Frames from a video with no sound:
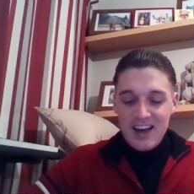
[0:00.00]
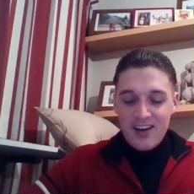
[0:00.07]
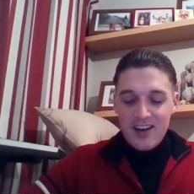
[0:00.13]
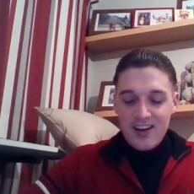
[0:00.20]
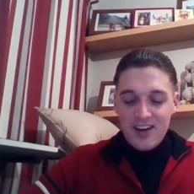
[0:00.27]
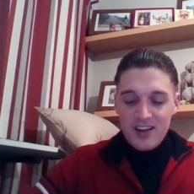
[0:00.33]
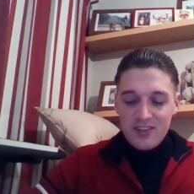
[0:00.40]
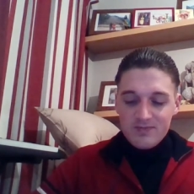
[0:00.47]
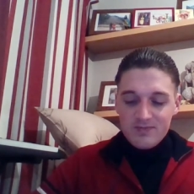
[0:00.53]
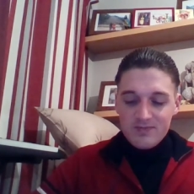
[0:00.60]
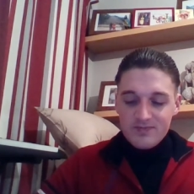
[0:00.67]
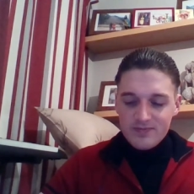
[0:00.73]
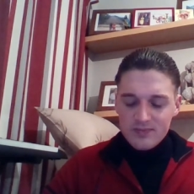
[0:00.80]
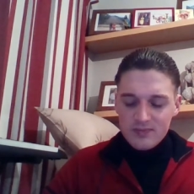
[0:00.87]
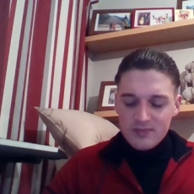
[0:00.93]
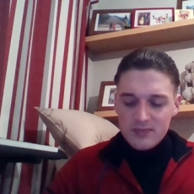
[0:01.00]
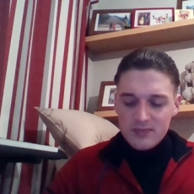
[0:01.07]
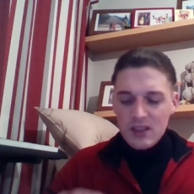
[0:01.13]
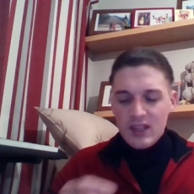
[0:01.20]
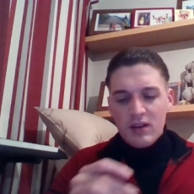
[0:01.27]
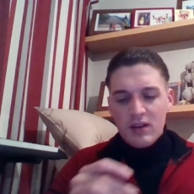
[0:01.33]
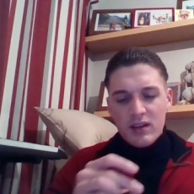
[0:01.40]
are...
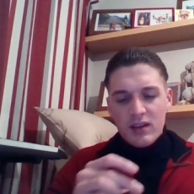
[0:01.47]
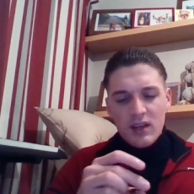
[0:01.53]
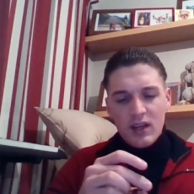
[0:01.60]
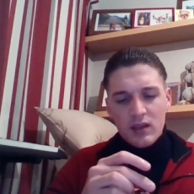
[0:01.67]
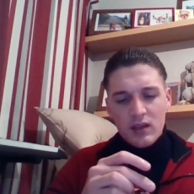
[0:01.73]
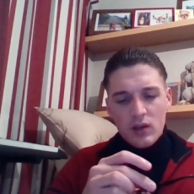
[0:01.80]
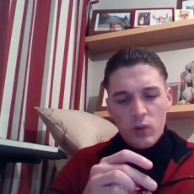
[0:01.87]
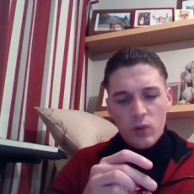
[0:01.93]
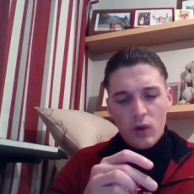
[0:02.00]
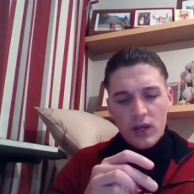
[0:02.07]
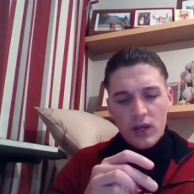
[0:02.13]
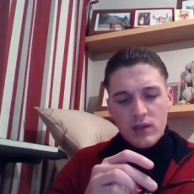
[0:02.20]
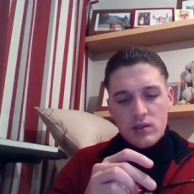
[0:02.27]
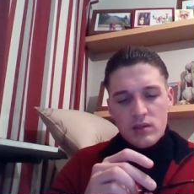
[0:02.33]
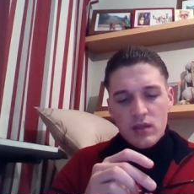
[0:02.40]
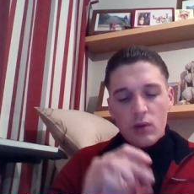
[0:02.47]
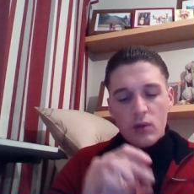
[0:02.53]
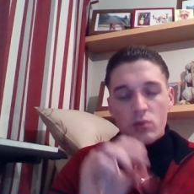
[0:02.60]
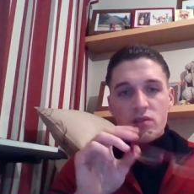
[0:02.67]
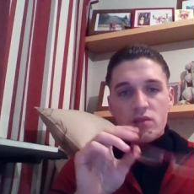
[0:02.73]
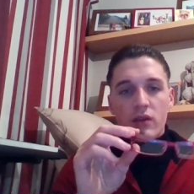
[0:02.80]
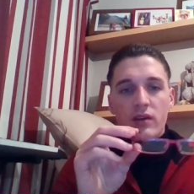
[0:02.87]
Now, I can't quite... Yeah,
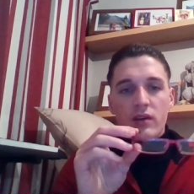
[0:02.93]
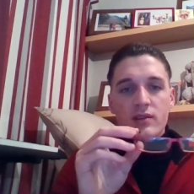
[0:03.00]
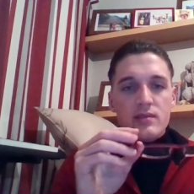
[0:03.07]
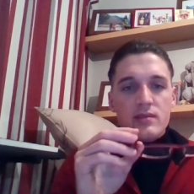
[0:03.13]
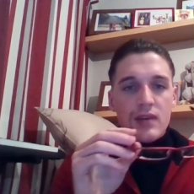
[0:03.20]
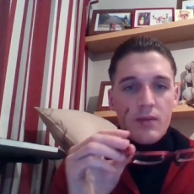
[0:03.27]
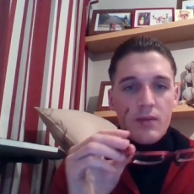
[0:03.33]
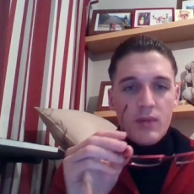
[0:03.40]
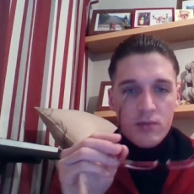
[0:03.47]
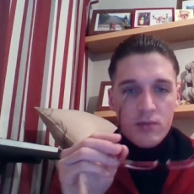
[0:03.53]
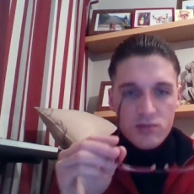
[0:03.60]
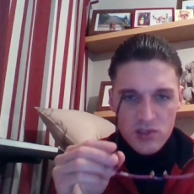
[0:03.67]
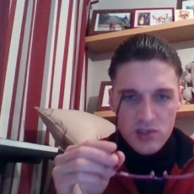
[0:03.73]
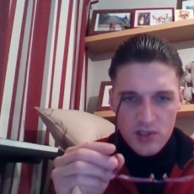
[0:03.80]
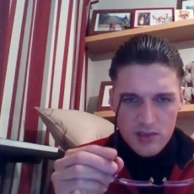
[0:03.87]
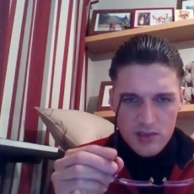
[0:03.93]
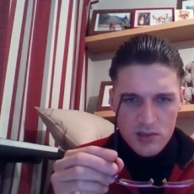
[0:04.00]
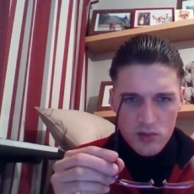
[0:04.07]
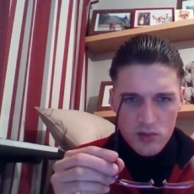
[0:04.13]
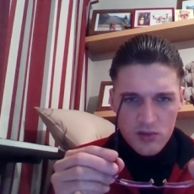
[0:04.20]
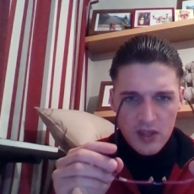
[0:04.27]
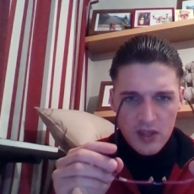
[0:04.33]
Osiris. Yeah, I was just
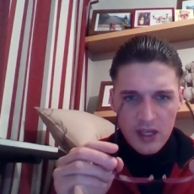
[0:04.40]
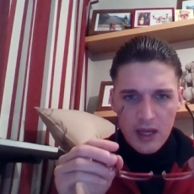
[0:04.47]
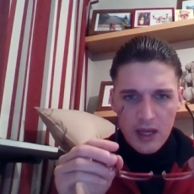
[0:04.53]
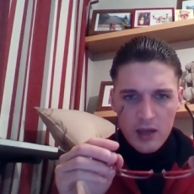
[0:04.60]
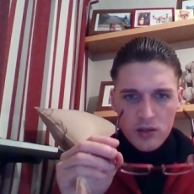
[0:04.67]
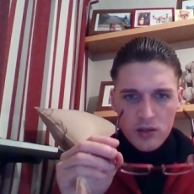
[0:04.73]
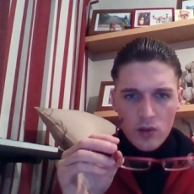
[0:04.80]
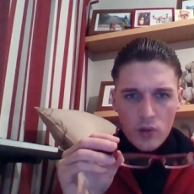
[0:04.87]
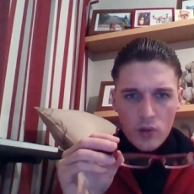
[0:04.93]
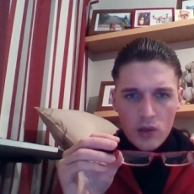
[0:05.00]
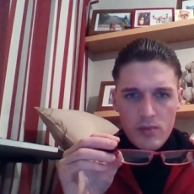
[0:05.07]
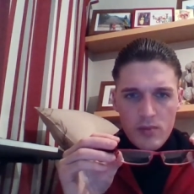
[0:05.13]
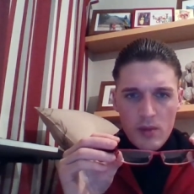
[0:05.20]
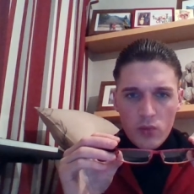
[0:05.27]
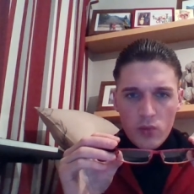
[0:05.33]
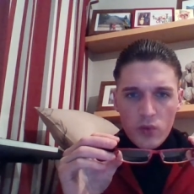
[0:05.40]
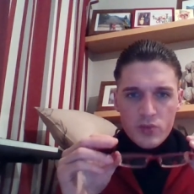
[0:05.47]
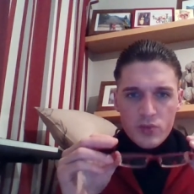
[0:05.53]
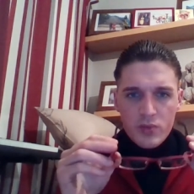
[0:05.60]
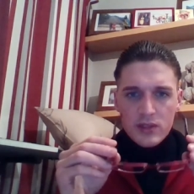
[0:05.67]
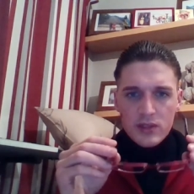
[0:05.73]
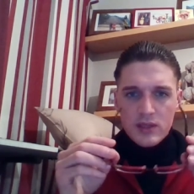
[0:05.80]
sort of thinking. I couldn't quite remember which
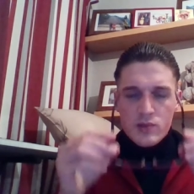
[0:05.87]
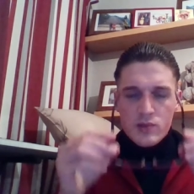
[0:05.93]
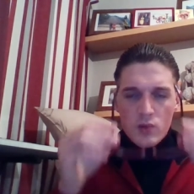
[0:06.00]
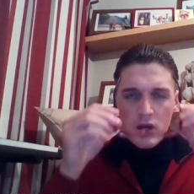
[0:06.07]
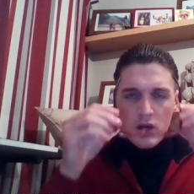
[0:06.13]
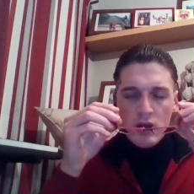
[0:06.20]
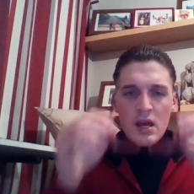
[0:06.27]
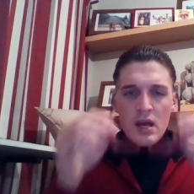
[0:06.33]
brand these were.